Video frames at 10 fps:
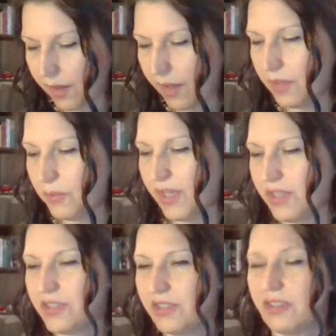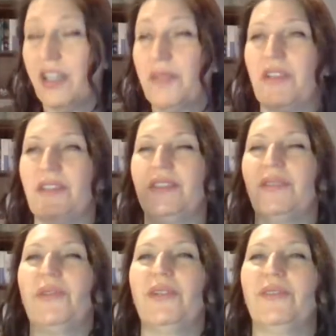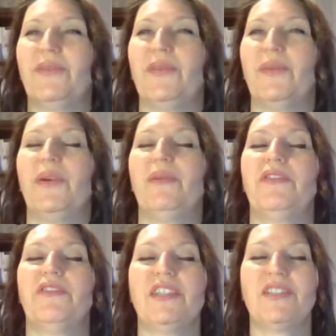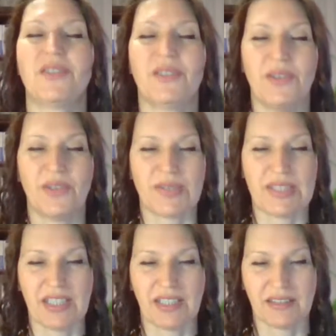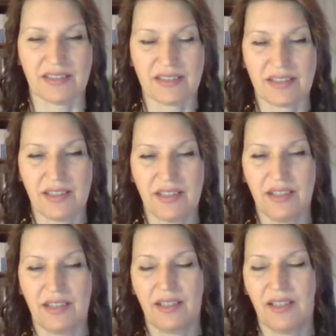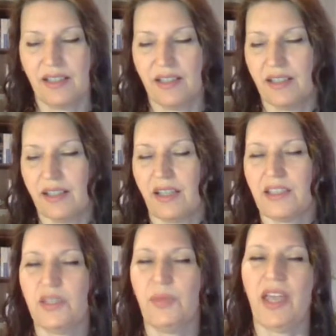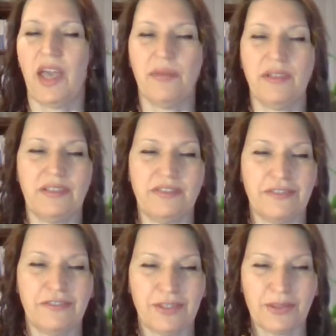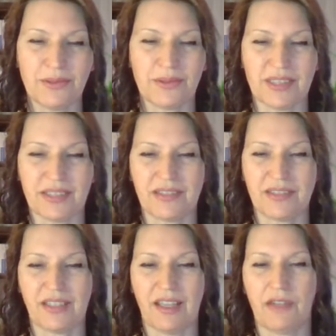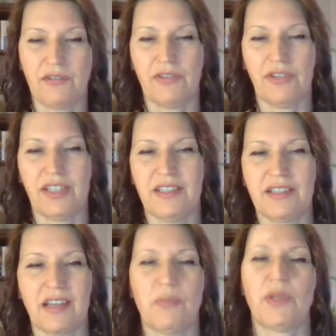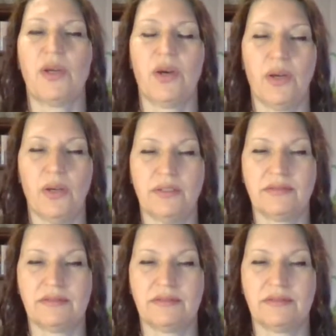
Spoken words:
And I imagine a world where we're free to do those things, to be happy and fulfilled, and free to come and go